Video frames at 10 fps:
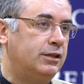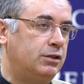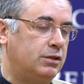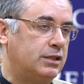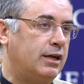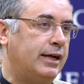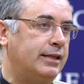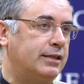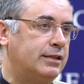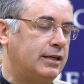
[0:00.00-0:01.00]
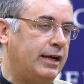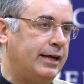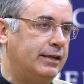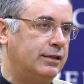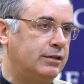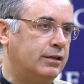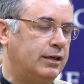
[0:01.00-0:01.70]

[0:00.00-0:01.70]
to science and